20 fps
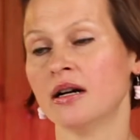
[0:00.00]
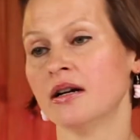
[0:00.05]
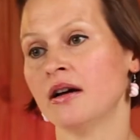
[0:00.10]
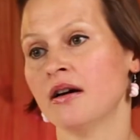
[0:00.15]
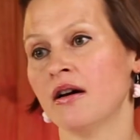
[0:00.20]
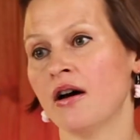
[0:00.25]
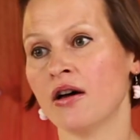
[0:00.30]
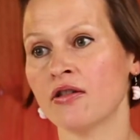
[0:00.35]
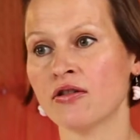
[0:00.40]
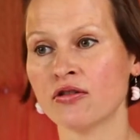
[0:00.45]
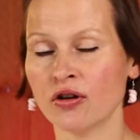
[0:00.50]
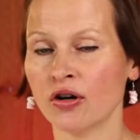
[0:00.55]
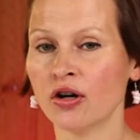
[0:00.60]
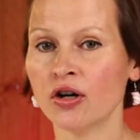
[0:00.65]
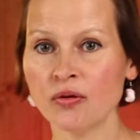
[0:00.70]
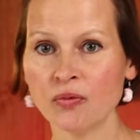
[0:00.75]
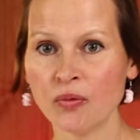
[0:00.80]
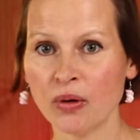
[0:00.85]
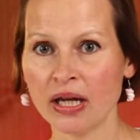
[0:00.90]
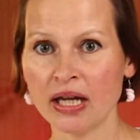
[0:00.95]
A
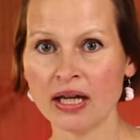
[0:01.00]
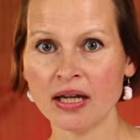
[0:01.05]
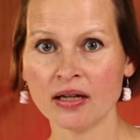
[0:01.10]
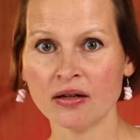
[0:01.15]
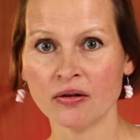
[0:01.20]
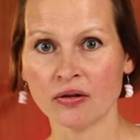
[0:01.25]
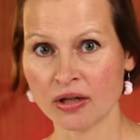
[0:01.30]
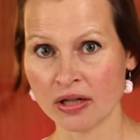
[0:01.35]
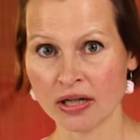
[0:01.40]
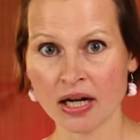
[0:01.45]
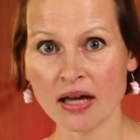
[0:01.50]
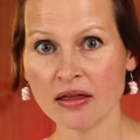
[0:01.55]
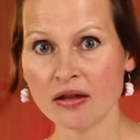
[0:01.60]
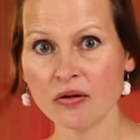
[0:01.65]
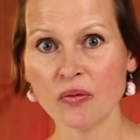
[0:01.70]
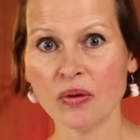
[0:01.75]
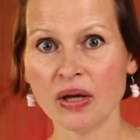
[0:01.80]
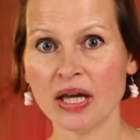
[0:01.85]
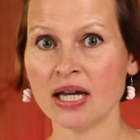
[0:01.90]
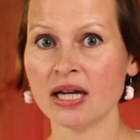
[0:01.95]
third week or another
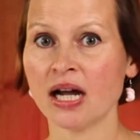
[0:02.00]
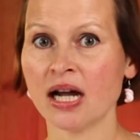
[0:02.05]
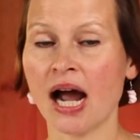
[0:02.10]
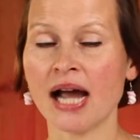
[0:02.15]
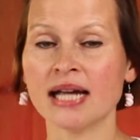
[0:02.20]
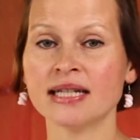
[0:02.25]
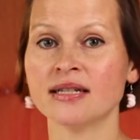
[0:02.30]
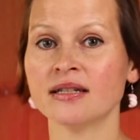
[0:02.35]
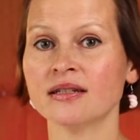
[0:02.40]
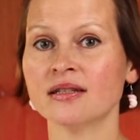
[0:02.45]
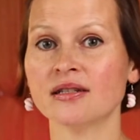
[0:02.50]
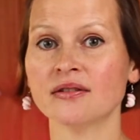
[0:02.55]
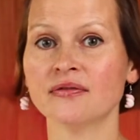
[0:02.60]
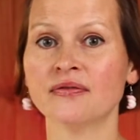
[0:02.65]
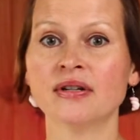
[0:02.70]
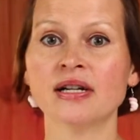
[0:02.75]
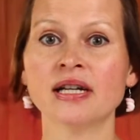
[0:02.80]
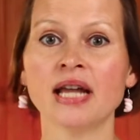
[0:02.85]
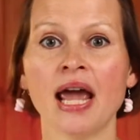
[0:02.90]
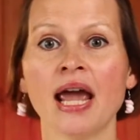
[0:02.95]
week I did
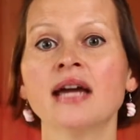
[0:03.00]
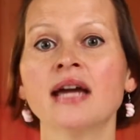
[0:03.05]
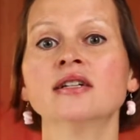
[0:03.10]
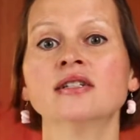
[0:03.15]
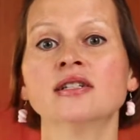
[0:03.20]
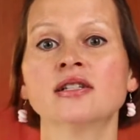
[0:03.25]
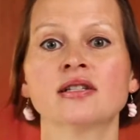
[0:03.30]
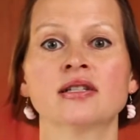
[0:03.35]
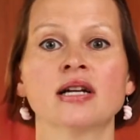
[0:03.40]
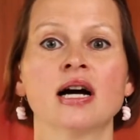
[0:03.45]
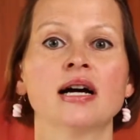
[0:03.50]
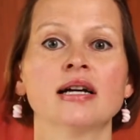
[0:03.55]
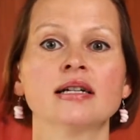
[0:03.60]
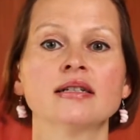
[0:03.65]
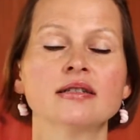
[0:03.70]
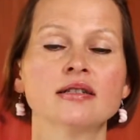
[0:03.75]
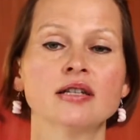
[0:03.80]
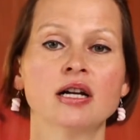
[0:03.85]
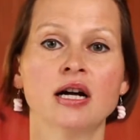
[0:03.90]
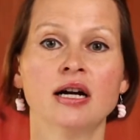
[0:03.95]
different
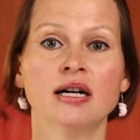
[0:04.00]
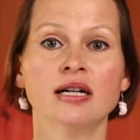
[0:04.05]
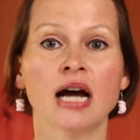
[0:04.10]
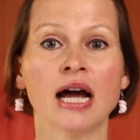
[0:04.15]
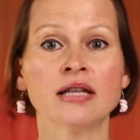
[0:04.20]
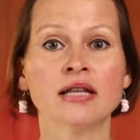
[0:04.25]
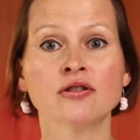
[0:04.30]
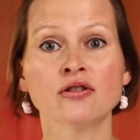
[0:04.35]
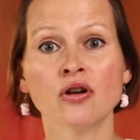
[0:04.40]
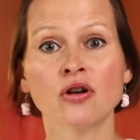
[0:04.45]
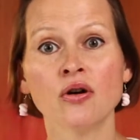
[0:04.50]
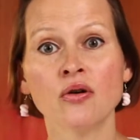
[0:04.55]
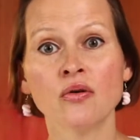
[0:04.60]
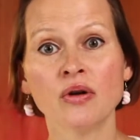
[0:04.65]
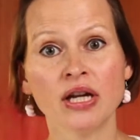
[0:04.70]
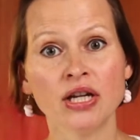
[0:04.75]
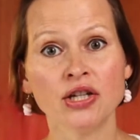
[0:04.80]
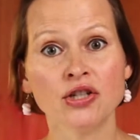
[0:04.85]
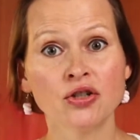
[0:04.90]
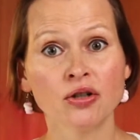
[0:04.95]
hairstyles. And so
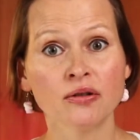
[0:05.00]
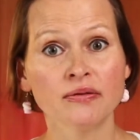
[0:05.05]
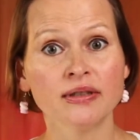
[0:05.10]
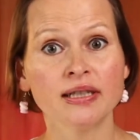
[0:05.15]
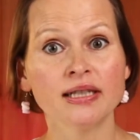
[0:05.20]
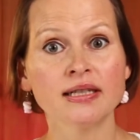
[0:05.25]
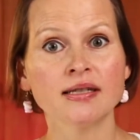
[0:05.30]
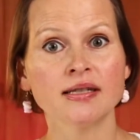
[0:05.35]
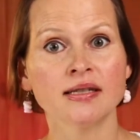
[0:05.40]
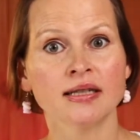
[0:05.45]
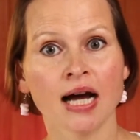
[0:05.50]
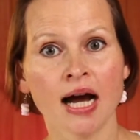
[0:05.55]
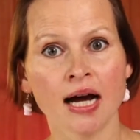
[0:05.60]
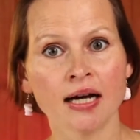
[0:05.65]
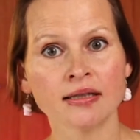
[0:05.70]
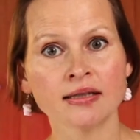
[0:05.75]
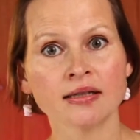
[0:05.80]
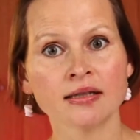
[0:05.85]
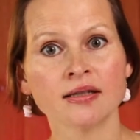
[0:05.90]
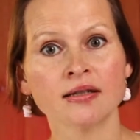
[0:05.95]
each of these
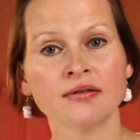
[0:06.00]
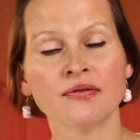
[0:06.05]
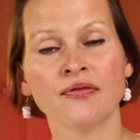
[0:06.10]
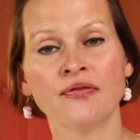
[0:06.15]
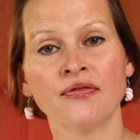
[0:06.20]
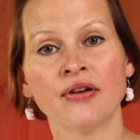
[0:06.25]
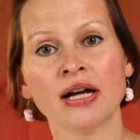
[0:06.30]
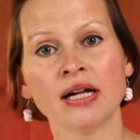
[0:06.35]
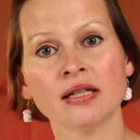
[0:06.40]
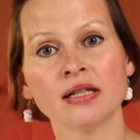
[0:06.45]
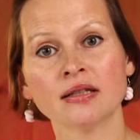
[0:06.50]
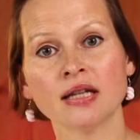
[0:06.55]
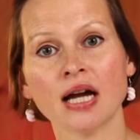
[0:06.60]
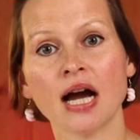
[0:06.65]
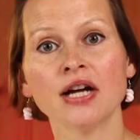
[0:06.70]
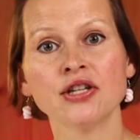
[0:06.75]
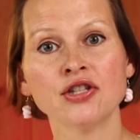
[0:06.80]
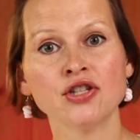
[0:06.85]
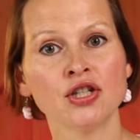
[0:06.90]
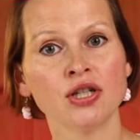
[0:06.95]
tasks felt
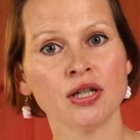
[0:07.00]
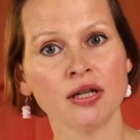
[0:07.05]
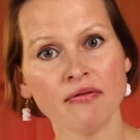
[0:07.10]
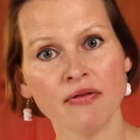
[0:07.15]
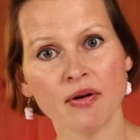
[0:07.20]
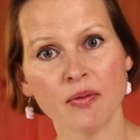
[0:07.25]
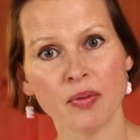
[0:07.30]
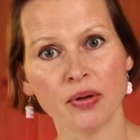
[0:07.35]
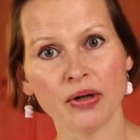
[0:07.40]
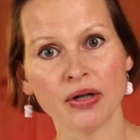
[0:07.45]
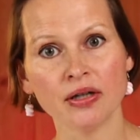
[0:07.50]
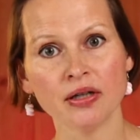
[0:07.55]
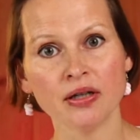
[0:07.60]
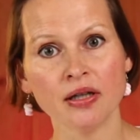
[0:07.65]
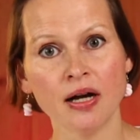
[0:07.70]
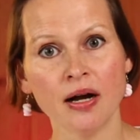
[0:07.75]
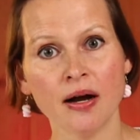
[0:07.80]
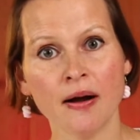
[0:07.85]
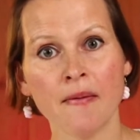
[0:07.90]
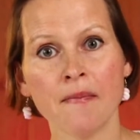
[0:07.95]
achievable,
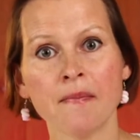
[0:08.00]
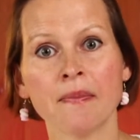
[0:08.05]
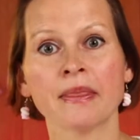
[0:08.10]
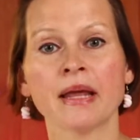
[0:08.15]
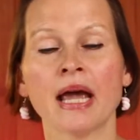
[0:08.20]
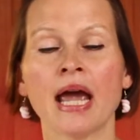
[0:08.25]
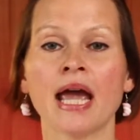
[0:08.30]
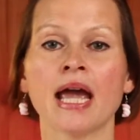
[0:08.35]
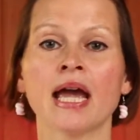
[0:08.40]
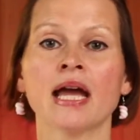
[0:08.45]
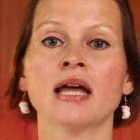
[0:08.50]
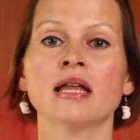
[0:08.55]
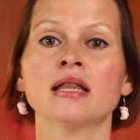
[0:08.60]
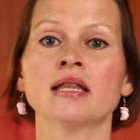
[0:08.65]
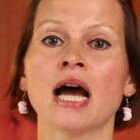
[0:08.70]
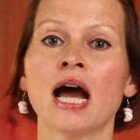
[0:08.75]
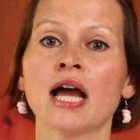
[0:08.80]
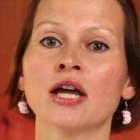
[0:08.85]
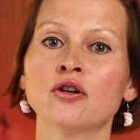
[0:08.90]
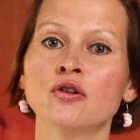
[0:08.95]
and
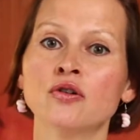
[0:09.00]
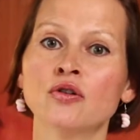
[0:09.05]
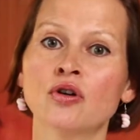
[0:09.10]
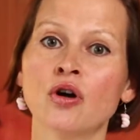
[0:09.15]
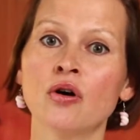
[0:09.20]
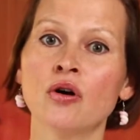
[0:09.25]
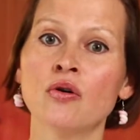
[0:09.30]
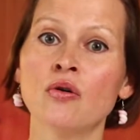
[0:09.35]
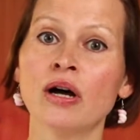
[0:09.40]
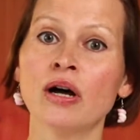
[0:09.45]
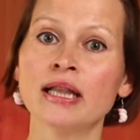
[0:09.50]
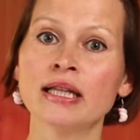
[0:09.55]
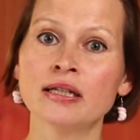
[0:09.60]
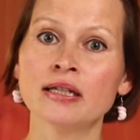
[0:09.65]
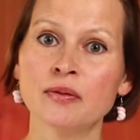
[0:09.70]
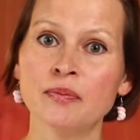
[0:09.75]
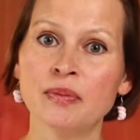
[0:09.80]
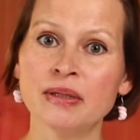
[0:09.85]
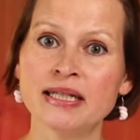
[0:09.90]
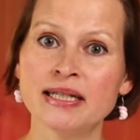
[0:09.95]
I could go a little
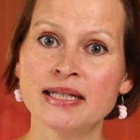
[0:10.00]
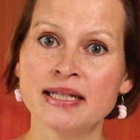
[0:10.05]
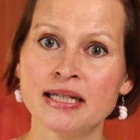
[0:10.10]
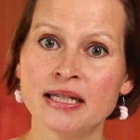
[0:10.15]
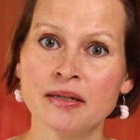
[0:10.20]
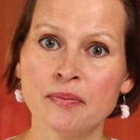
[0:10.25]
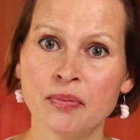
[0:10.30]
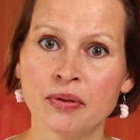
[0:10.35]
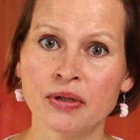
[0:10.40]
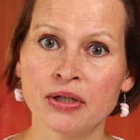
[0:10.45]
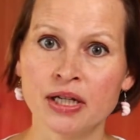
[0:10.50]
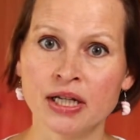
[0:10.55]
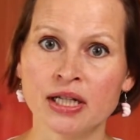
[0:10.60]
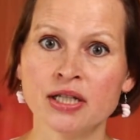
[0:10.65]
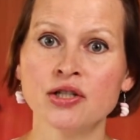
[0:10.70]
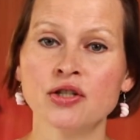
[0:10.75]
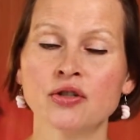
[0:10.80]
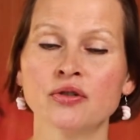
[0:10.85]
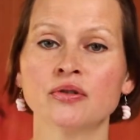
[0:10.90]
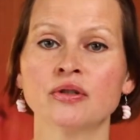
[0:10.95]
bit deeper
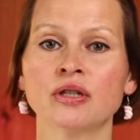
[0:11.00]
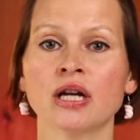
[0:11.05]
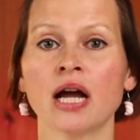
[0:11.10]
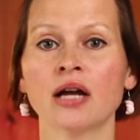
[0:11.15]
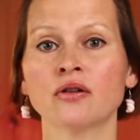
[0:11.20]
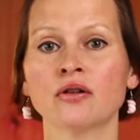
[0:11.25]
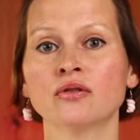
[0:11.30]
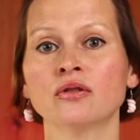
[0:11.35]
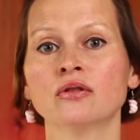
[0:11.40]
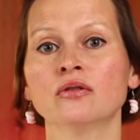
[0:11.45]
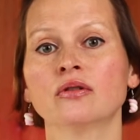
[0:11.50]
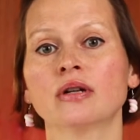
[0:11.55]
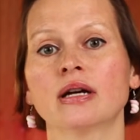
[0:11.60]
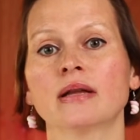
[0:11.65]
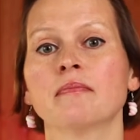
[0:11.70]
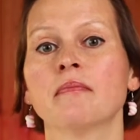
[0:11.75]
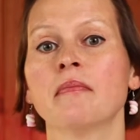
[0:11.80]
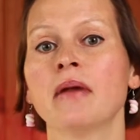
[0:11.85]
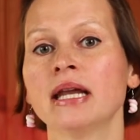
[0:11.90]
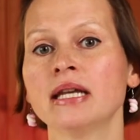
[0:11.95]
into it. I could look at
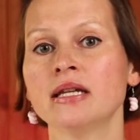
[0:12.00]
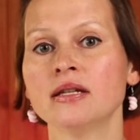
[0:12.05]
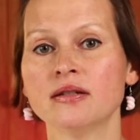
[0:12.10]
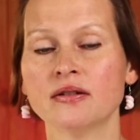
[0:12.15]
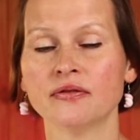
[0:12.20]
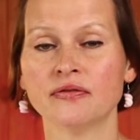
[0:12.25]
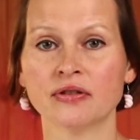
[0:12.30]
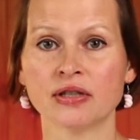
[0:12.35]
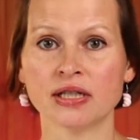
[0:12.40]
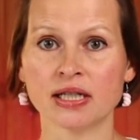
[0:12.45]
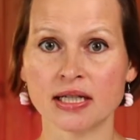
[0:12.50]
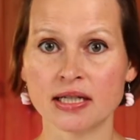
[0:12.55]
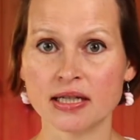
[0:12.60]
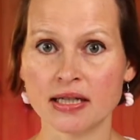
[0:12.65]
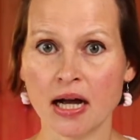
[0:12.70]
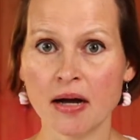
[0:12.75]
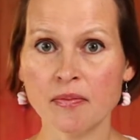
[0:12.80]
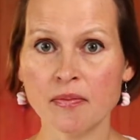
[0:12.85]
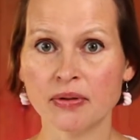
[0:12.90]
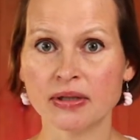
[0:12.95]
many different
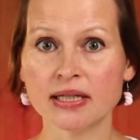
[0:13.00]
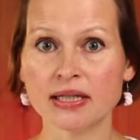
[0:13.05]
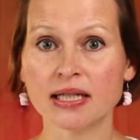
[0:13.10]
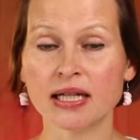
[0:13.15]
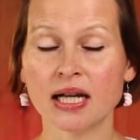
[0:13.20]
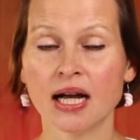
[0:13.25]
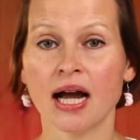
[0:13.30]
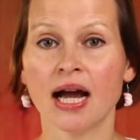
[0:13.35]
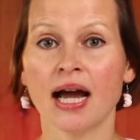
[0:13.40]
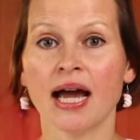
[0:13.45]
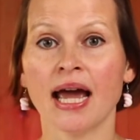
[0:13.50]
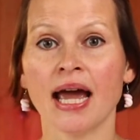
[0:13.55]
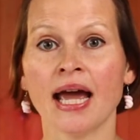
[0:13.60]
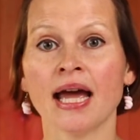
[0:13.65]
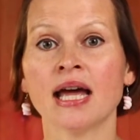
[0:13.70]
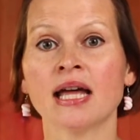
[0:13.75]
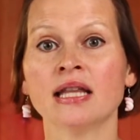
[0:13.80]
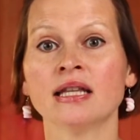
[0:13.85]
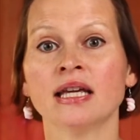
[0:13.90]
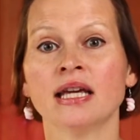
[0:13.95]
examples
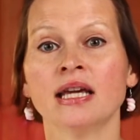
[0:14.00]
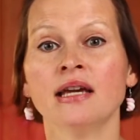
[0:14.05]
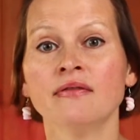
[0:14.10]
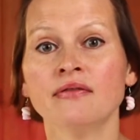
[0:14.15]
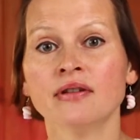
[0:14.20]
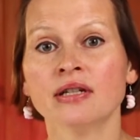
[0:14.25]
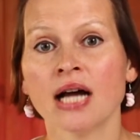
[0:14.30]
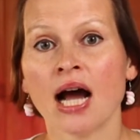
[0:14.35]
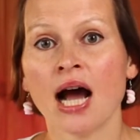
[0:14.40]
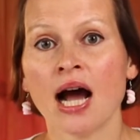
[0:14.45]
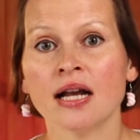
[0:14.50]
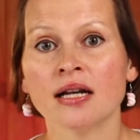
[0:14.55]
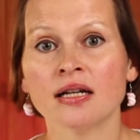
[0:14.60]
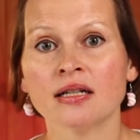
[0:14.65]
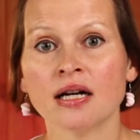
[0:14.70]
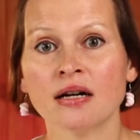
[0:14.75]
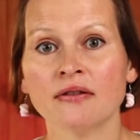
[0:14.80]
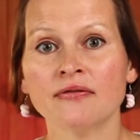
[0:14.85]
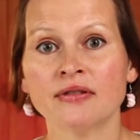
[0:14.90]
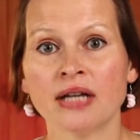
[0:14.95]
and even had
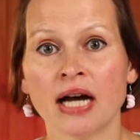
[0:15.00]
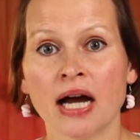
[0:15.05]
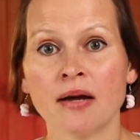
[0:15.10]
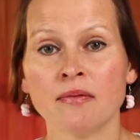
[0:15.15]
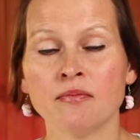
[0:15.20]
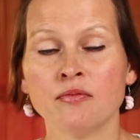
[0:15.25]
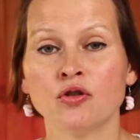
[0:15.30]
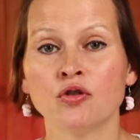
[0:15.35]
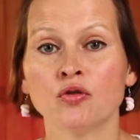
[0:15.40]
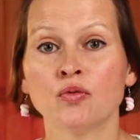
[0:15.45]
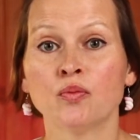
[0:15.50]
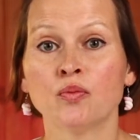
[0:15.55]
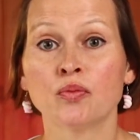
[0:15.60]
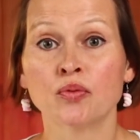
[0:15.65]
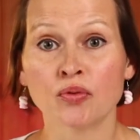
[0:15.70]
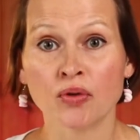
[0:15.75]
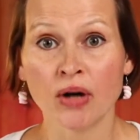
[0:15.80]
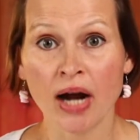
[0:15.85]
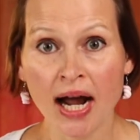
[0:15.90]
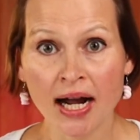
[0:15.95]
enough time to
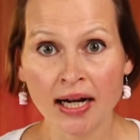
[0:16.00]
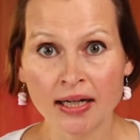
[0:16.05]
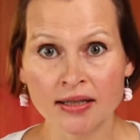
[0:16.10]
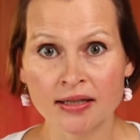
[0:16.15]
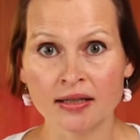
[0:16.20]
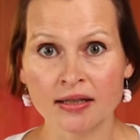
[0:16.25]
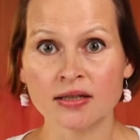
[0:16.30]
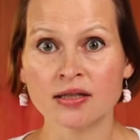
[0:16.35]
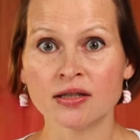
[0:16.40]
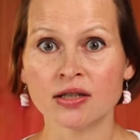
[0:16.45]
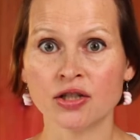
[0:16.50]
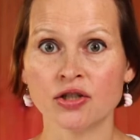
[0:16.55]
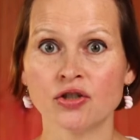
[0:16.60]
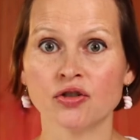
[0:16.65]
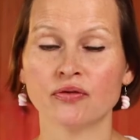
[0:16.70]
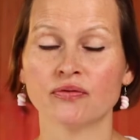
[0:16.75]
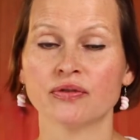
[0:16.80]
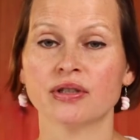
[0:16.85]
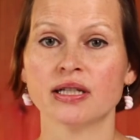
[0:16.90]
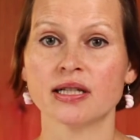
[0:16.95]
practice each of these